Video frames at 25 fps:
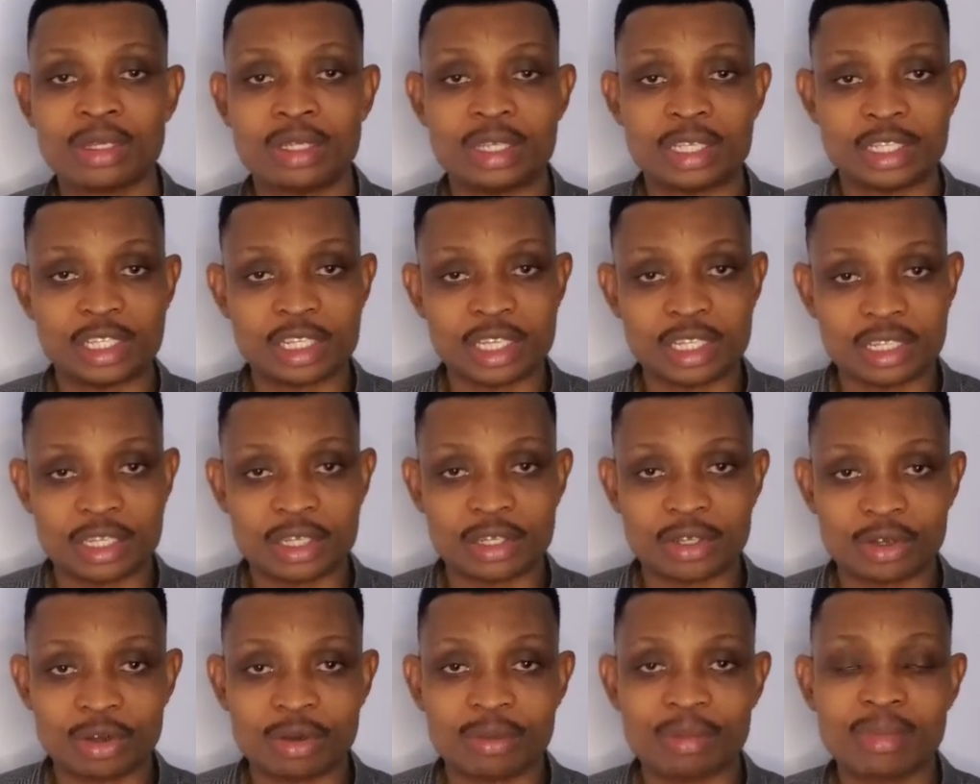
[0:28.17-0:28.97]
the
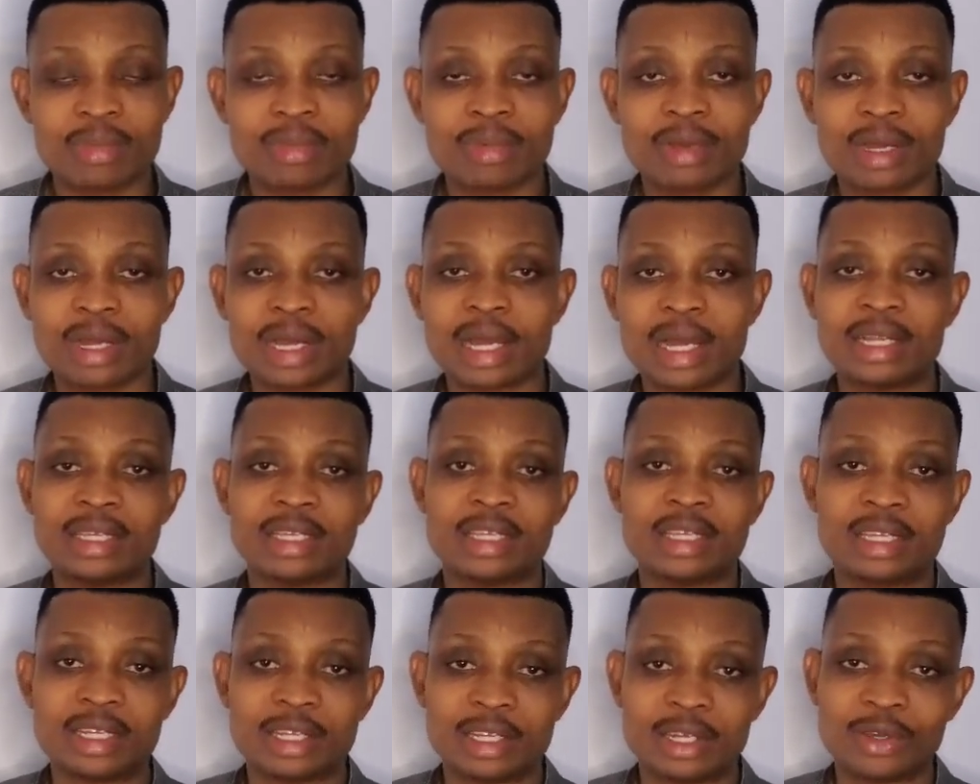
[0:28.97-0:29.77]
jejunum, and
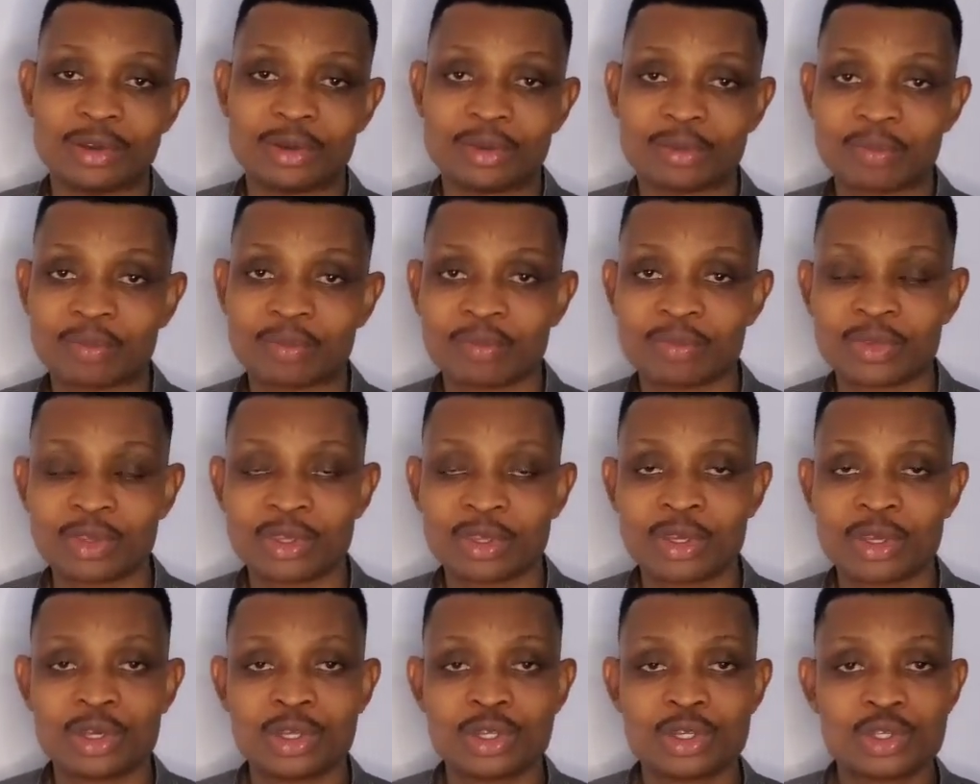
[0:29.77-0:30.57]
the ileum.
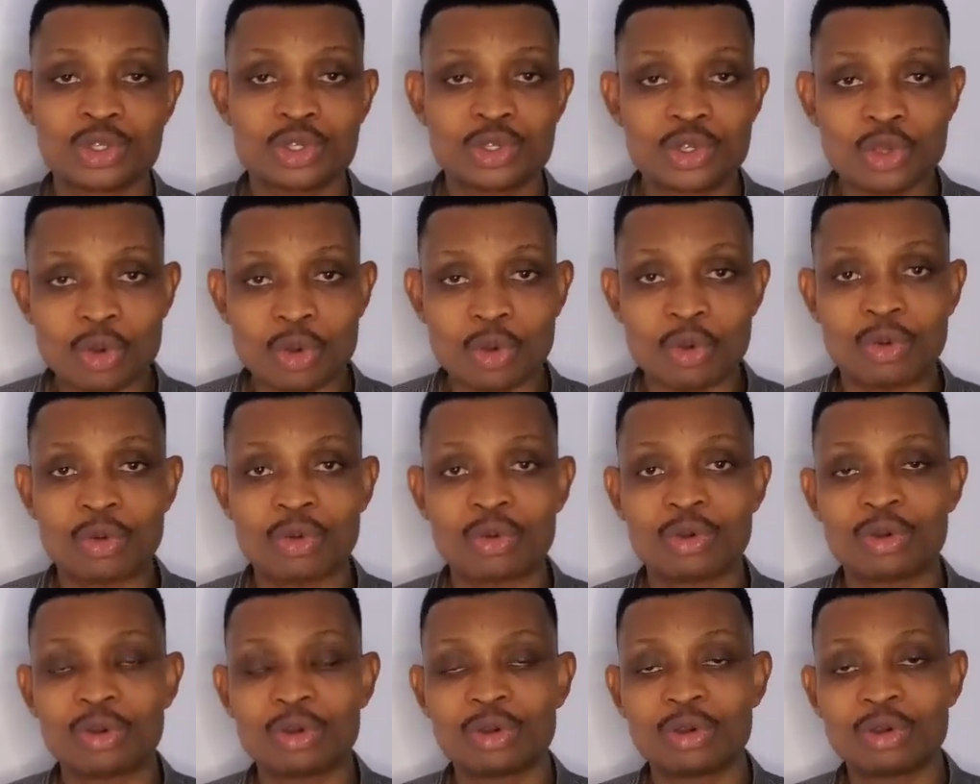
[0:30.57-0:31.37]

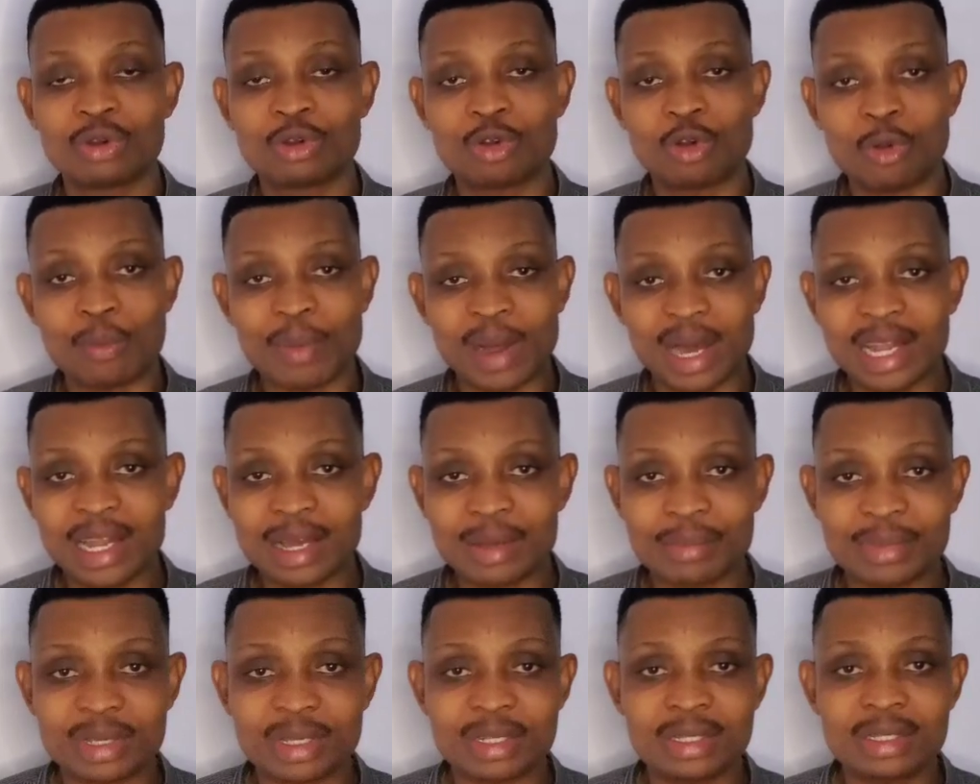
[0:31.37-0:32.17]
So
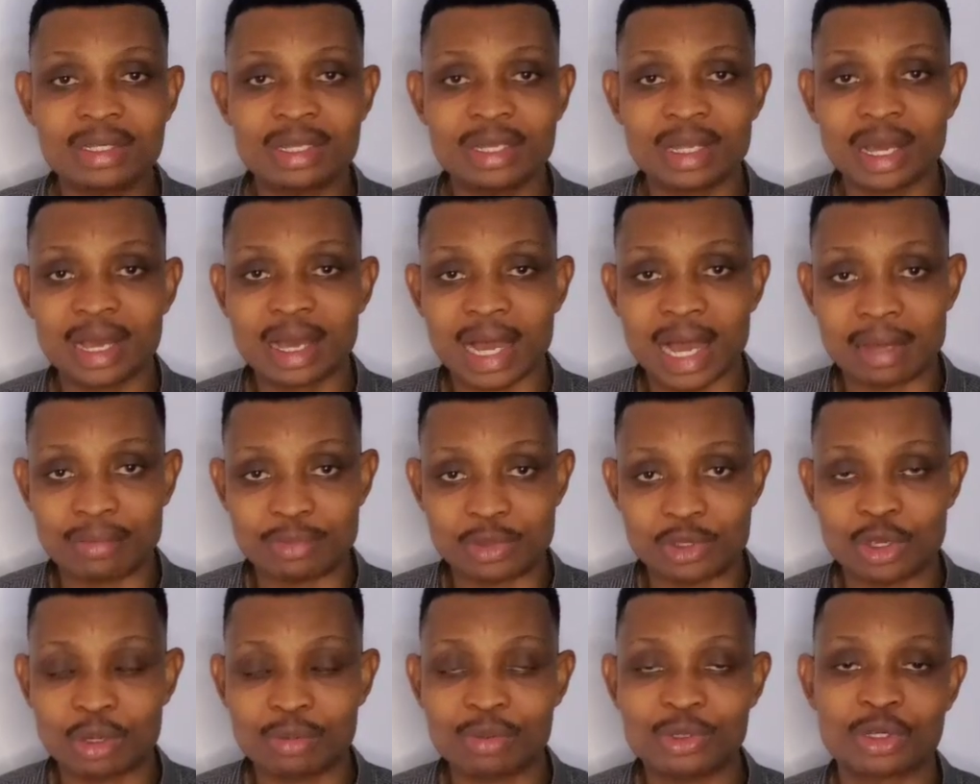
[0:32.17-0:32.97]
cobalamin
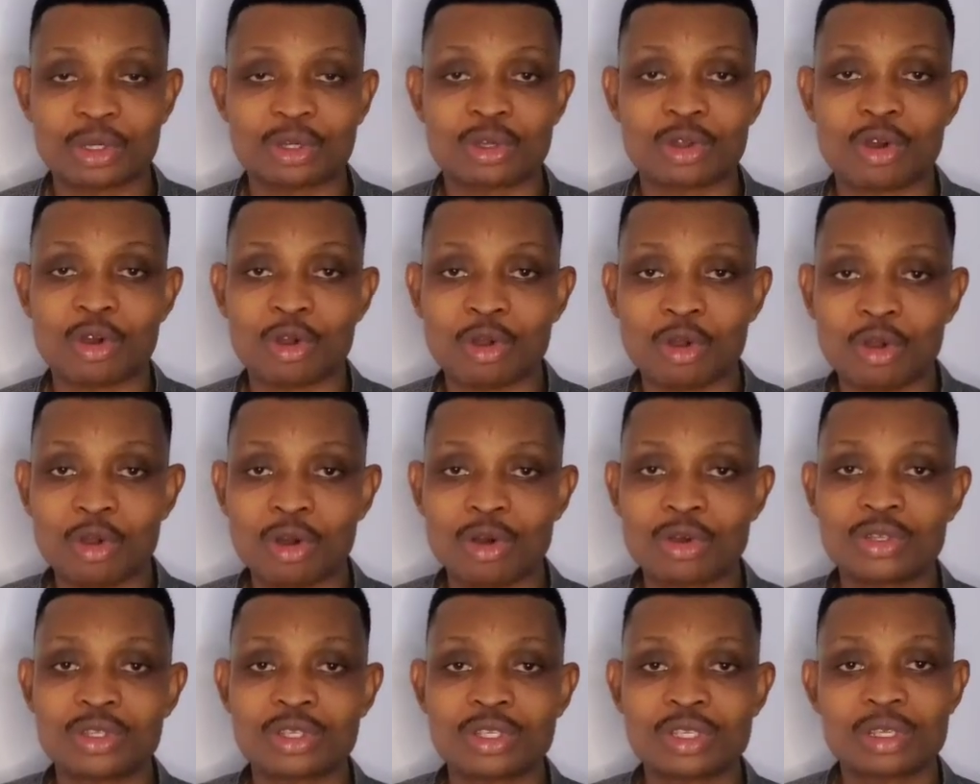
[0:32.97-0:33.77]
absorption
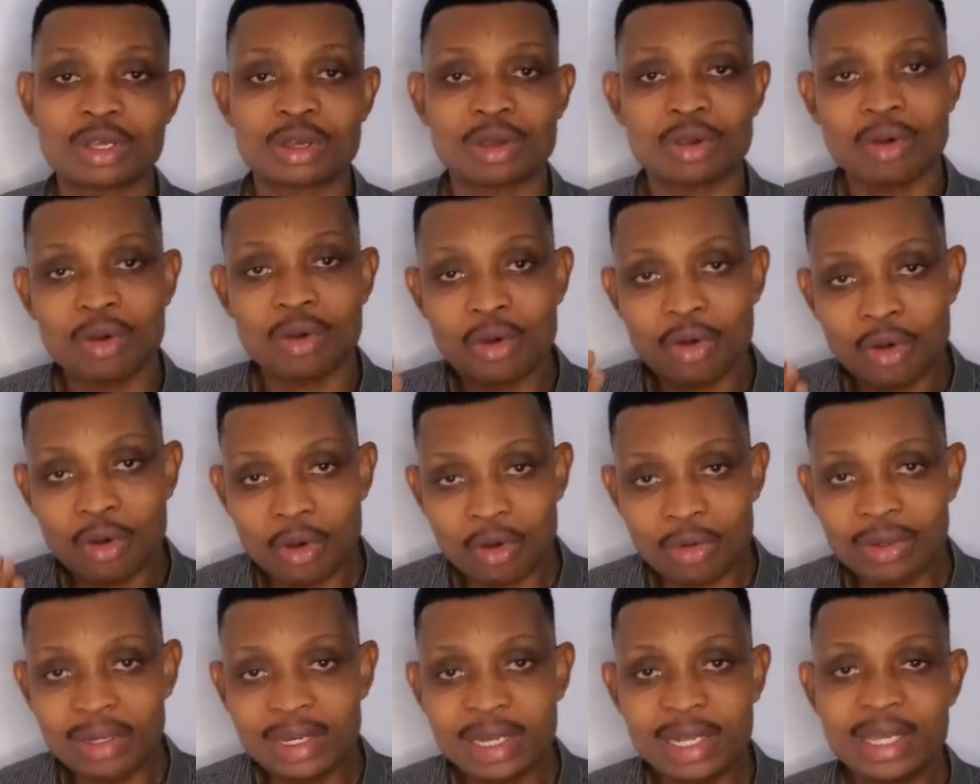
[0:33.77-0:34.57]
occurs
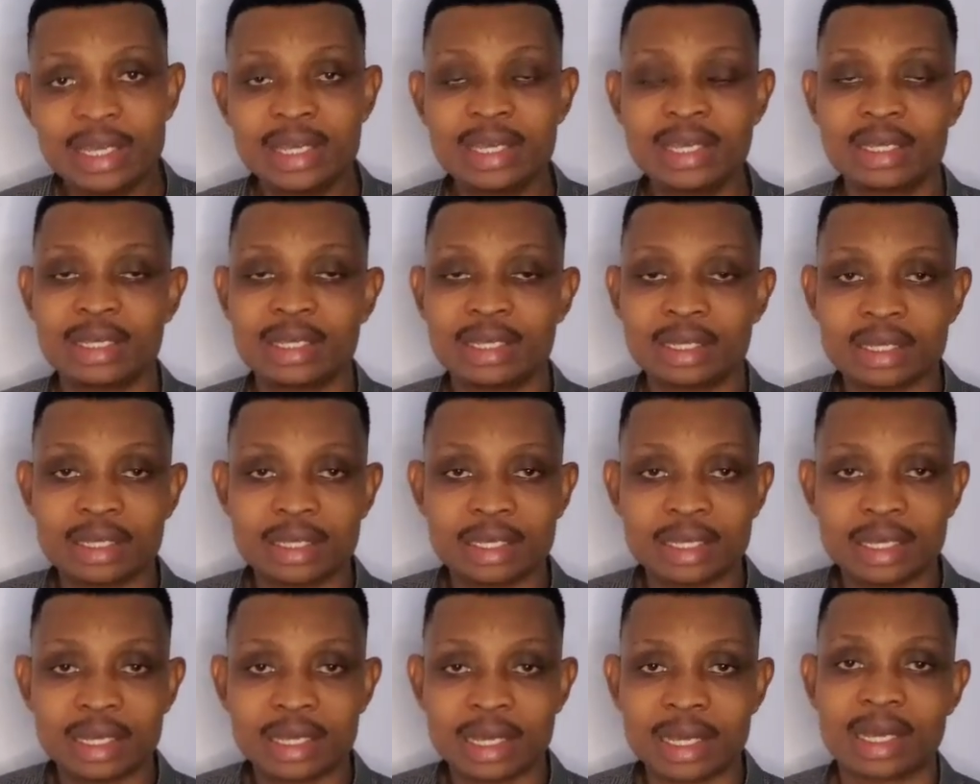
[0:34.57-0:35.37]
only
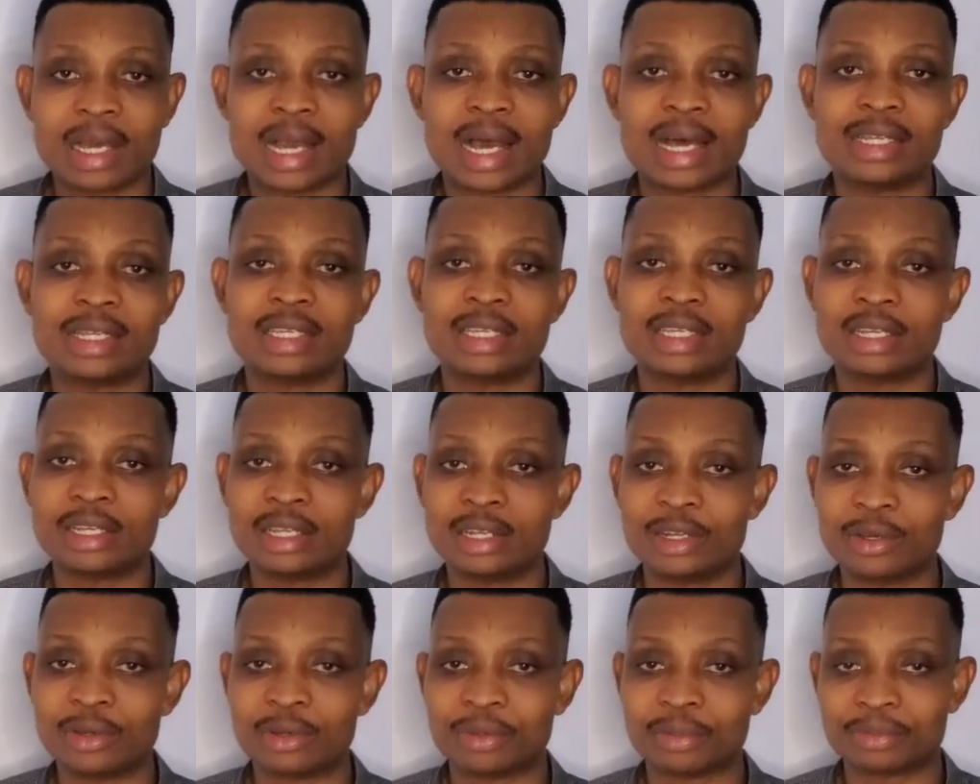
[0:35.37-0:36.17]
at the
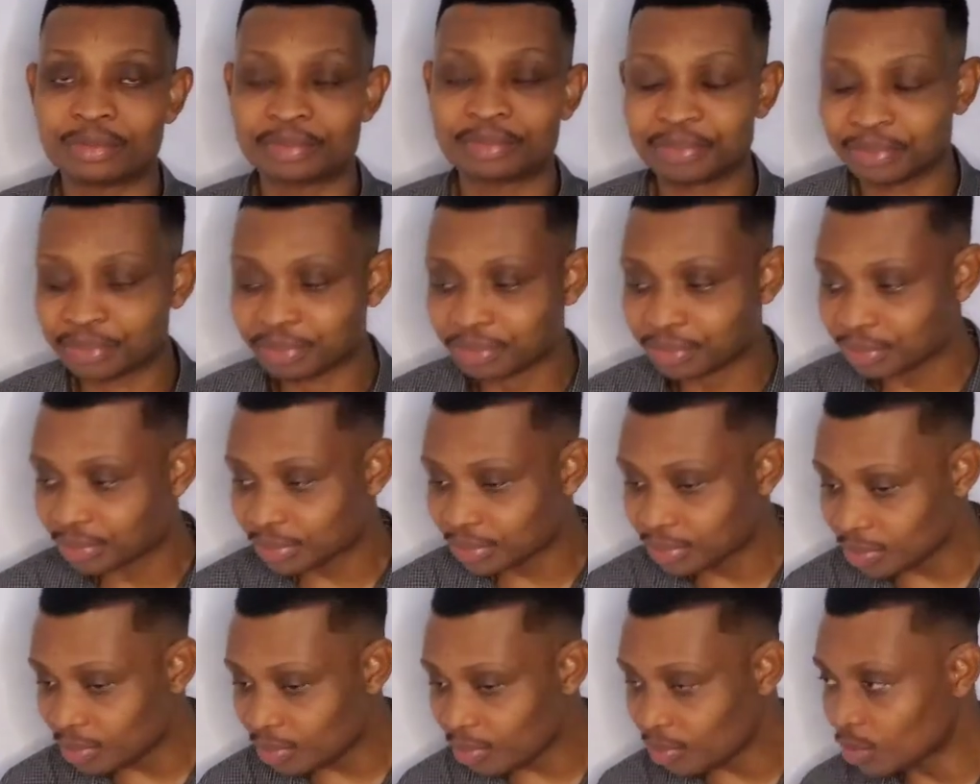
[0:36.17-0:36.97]
ileum.
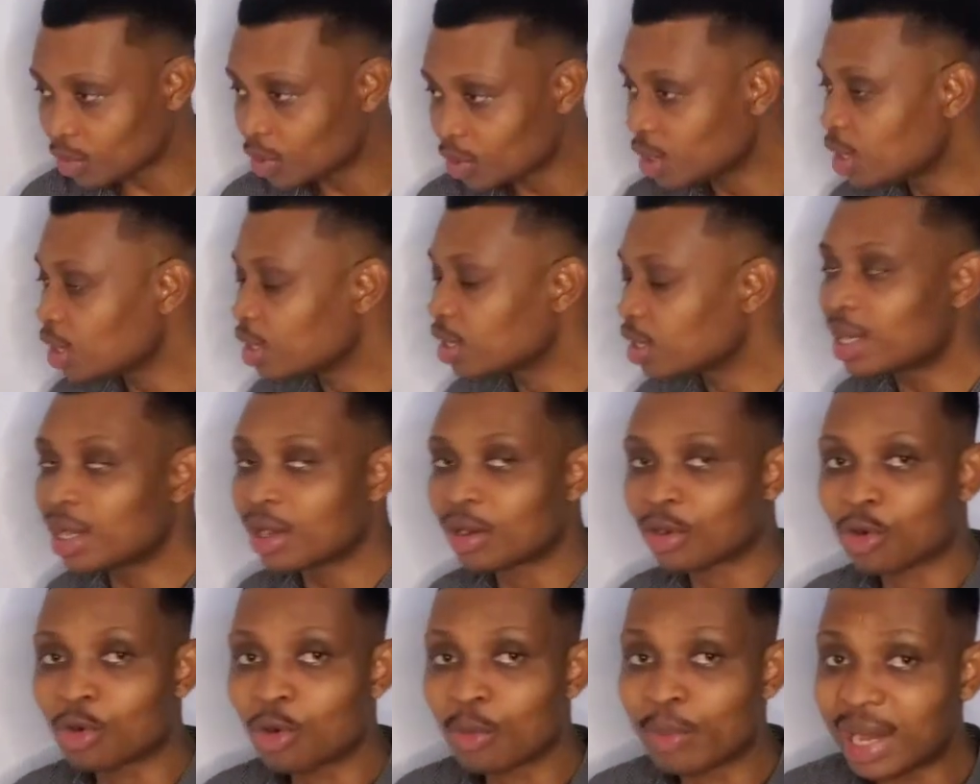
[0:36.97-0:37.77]

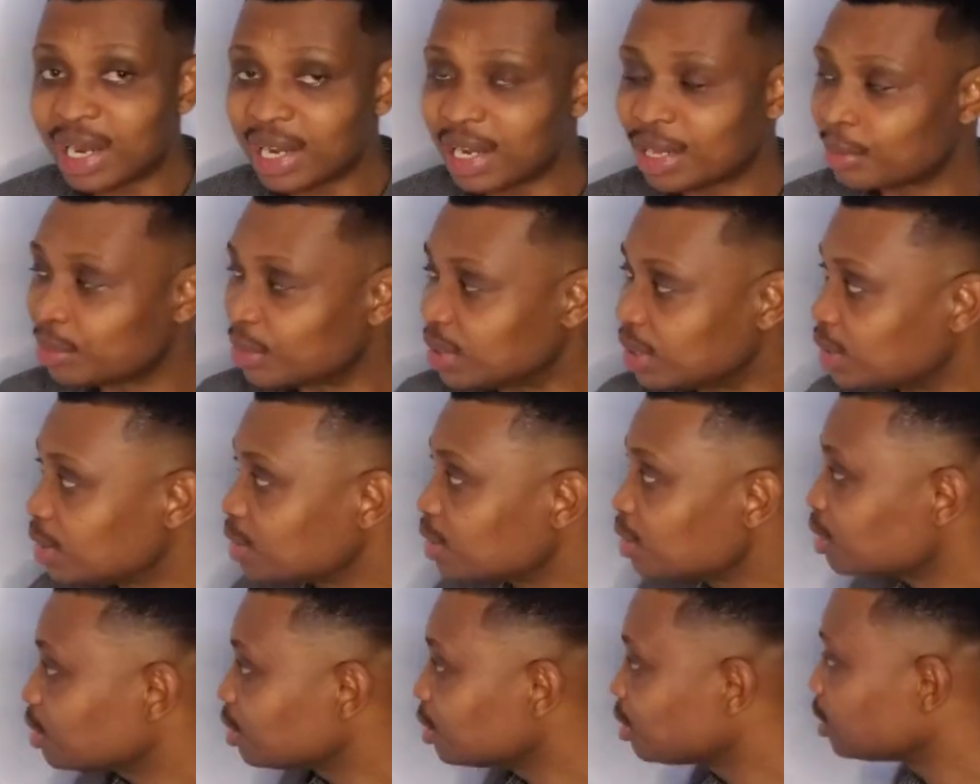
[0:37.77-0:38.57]
Now, cobalamin